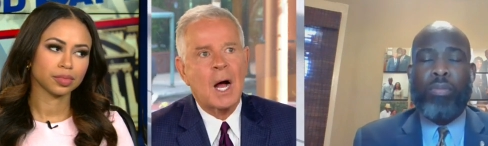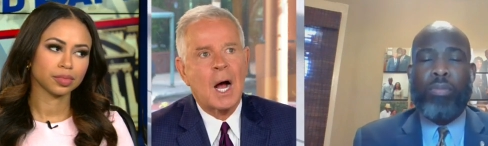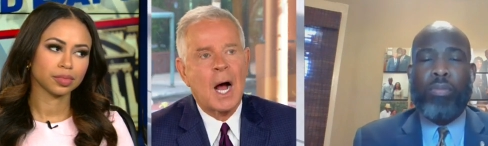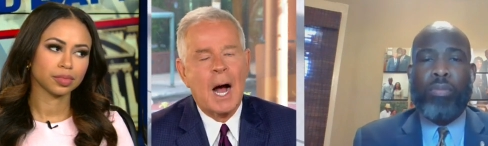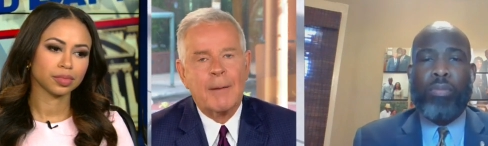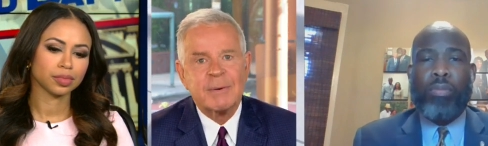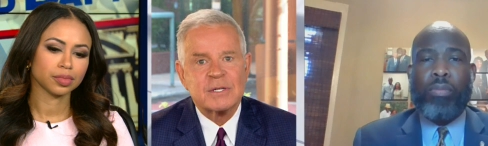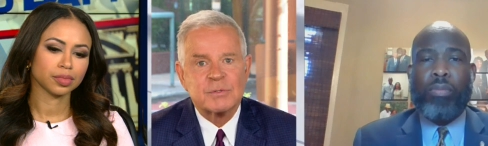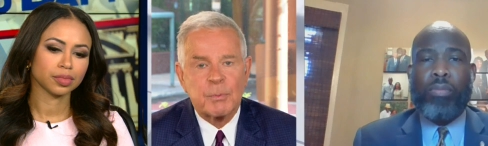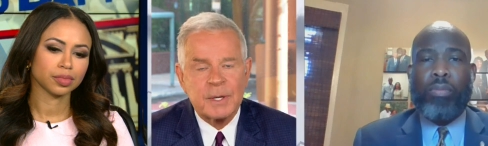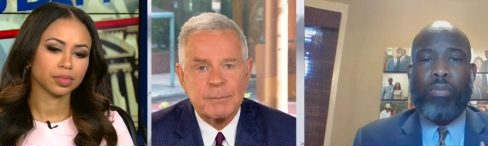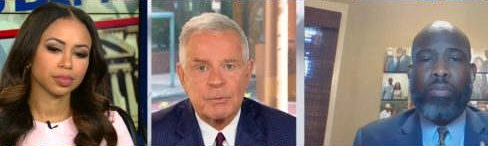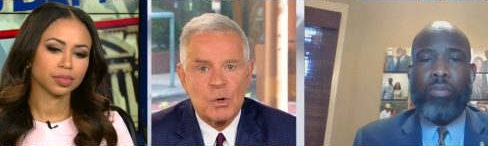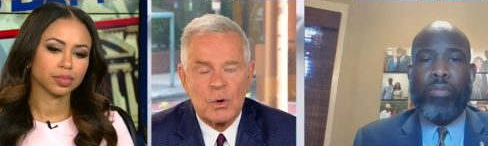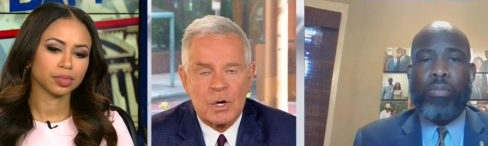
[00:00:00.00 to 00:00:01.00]
Speaker 1: But it's
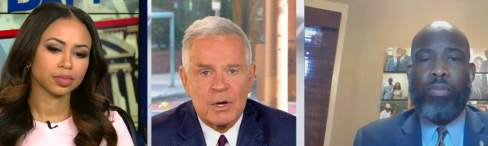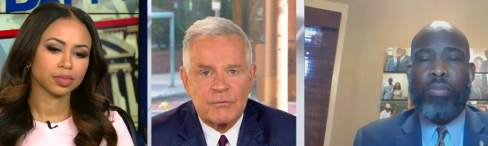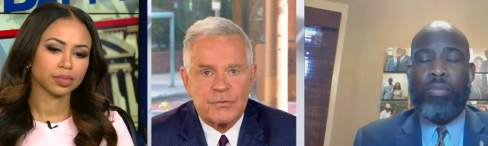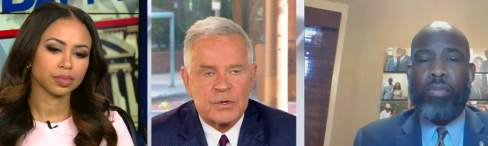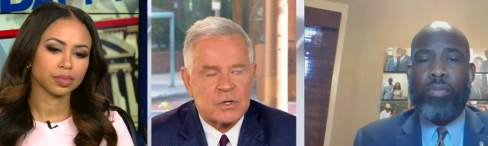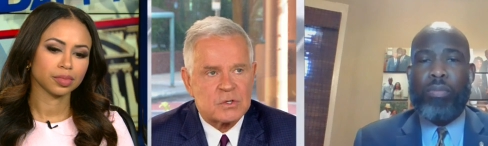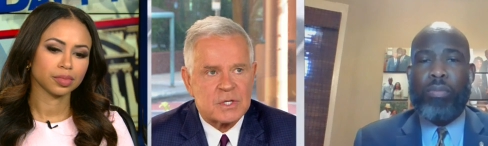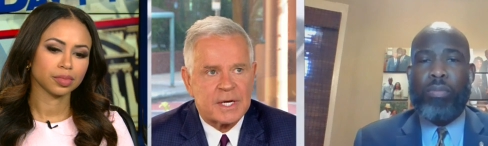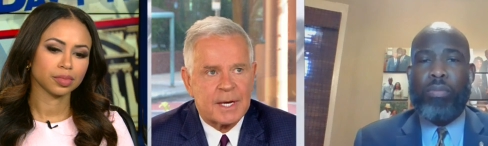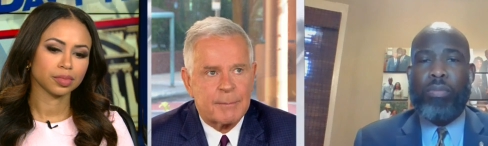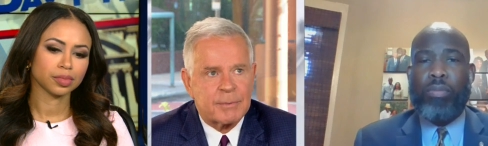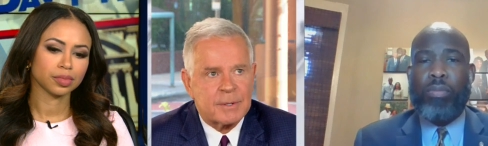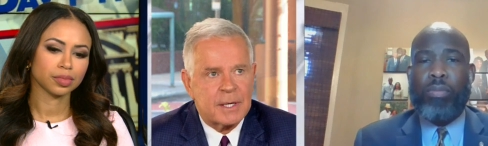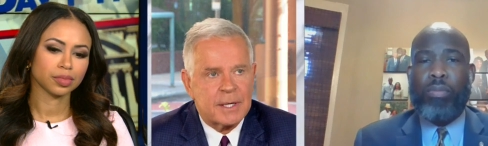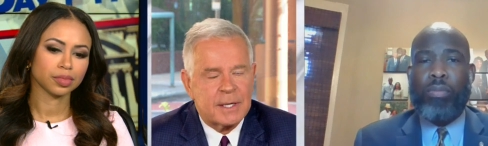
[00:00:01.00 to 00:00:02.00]
been going on for years, like
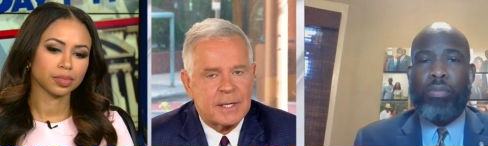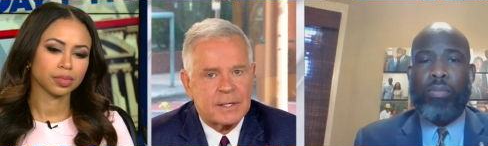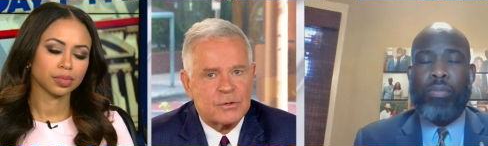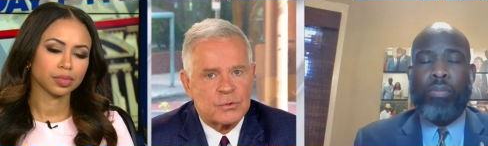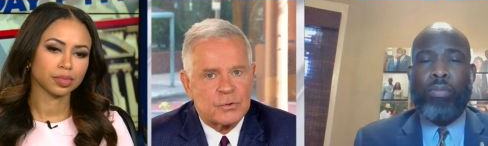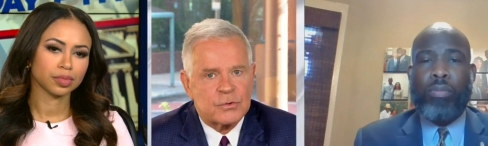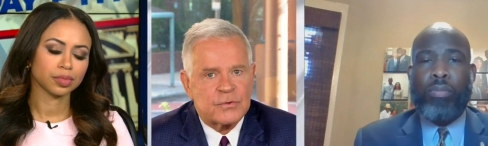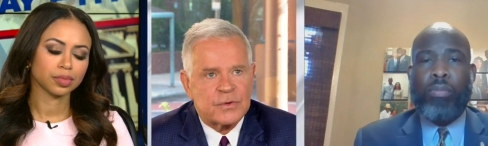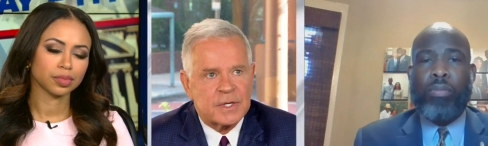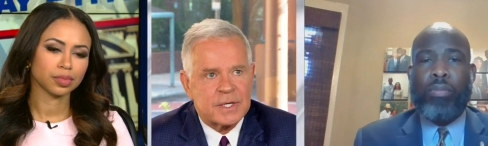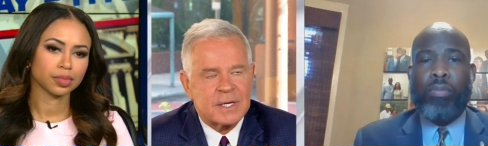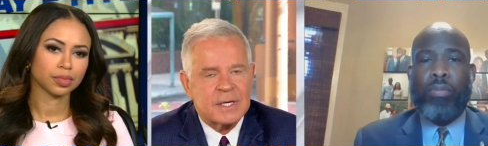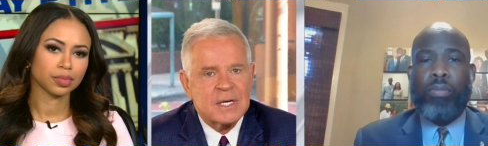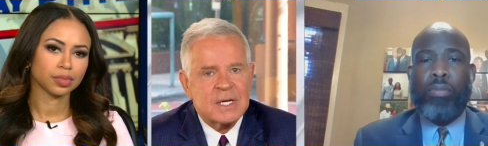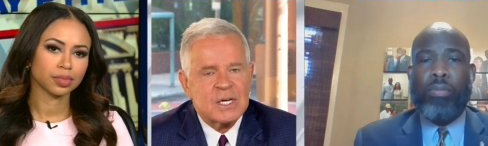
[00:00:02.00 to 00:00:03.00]
up in North
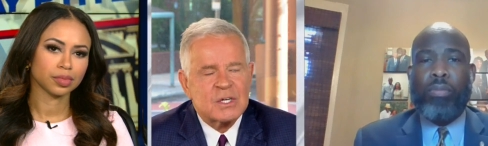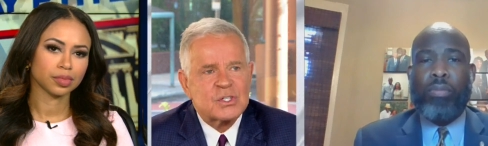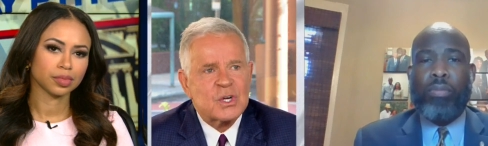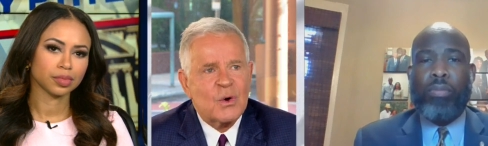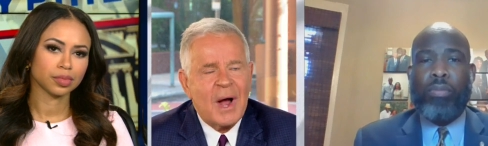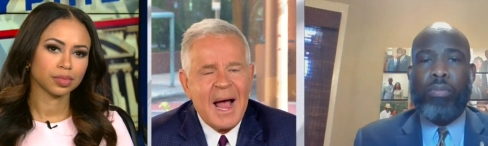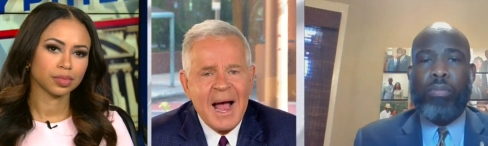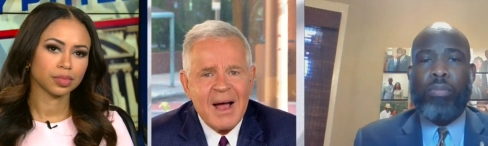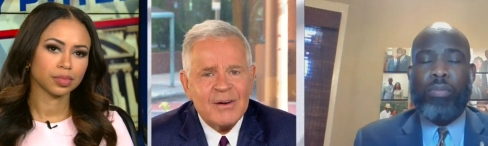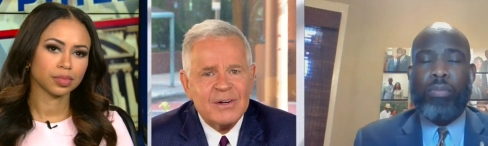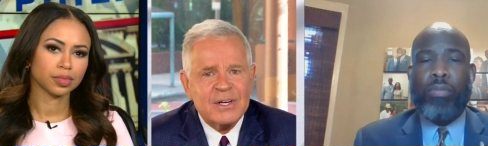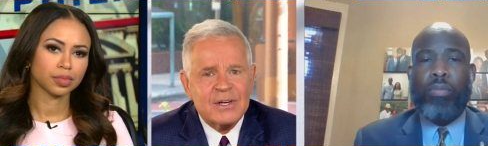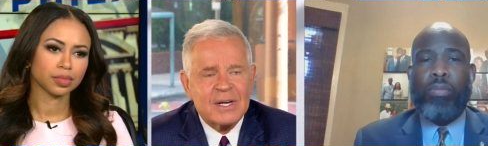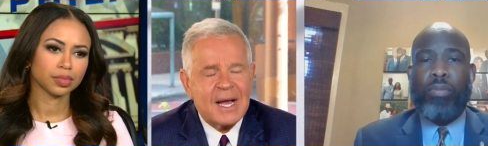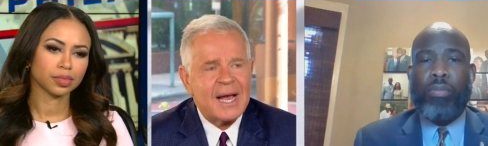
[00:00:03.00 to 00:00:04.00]
Philly. So how
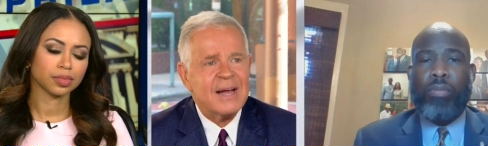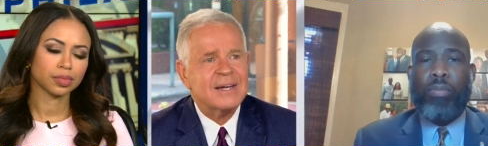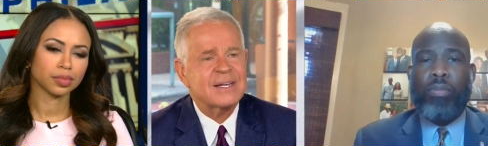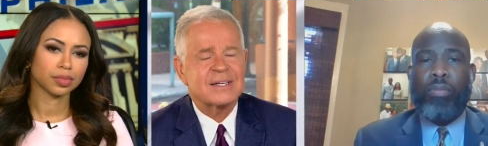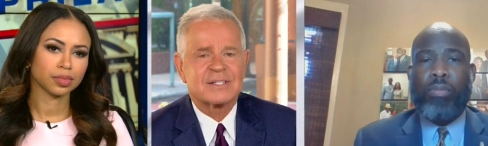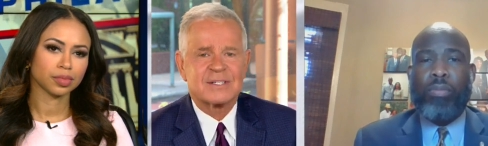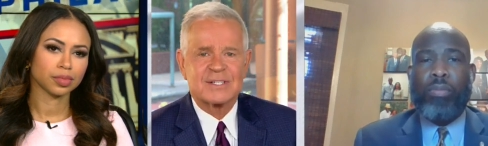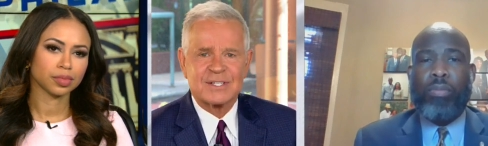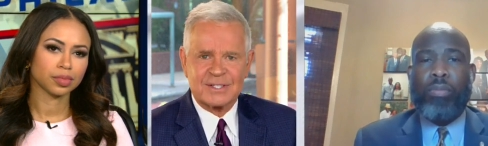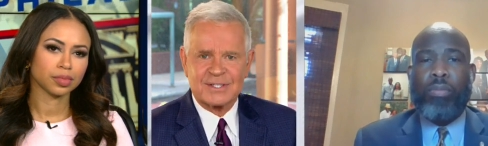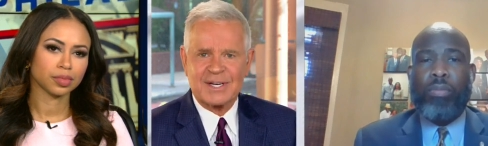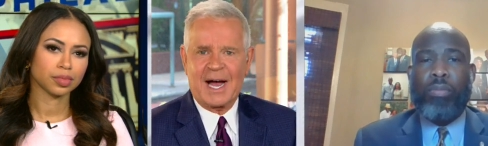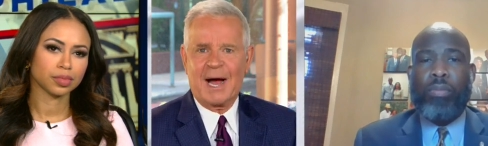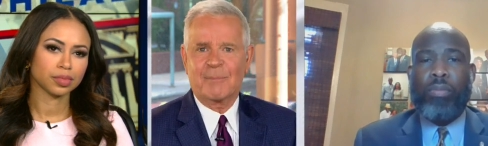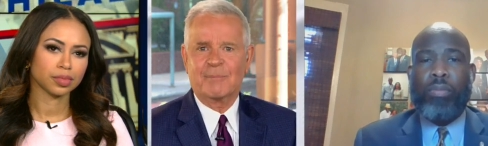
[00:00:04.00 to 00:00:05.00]
do you
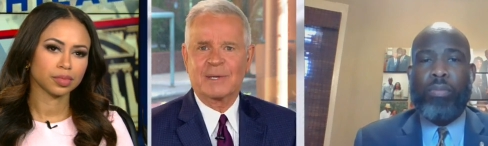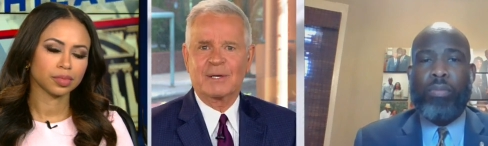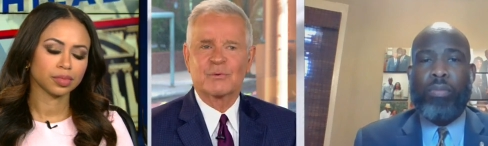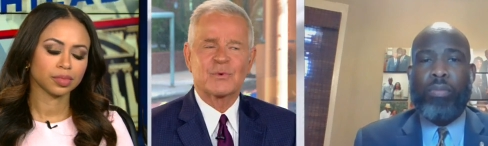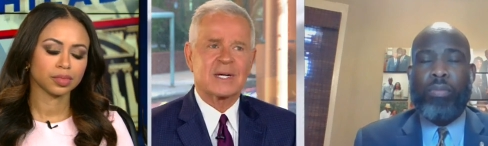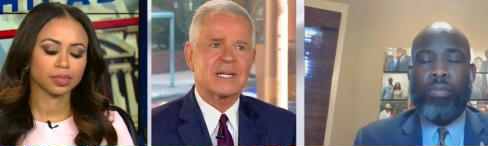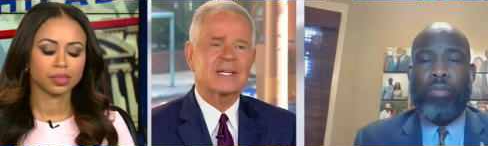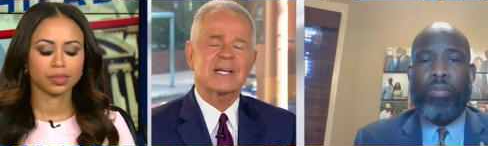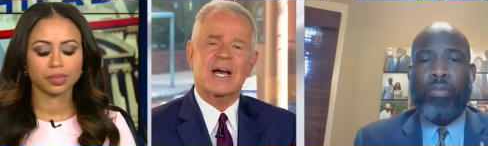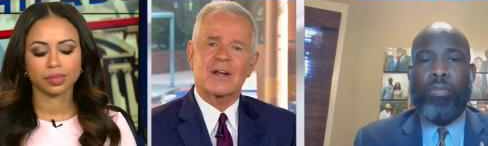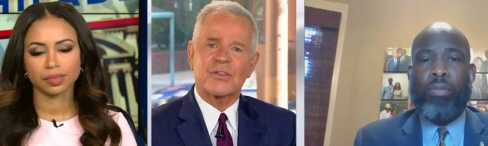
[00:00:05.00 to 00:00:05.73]
stop it? Really, you got